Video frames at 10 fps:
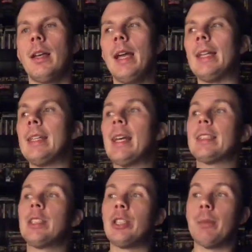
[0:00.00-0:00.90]
And yes,
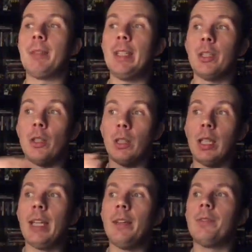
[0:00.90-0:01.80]
the gym teacher
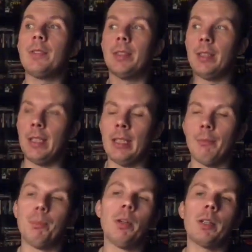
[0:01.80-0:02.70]
lives in the
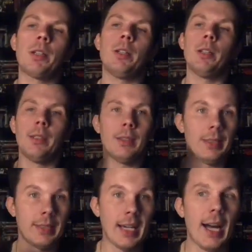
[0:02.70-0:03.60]
book,
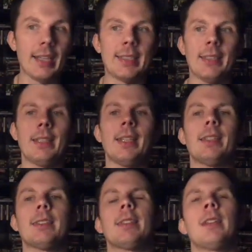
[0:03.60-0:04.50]
dies in
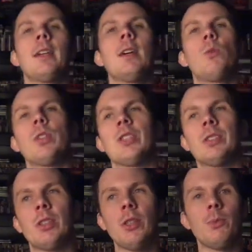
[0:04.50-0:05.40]
this, which is a
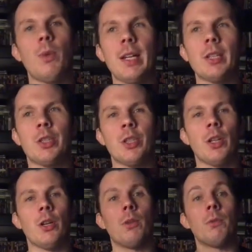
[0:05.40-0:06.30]
good way to
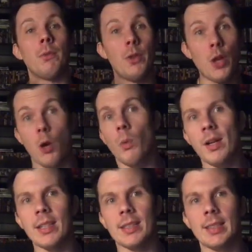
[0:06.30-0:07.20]
show no
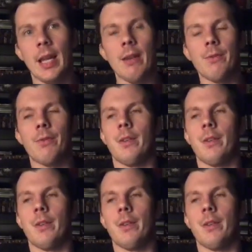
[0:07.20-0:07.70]
one is safe.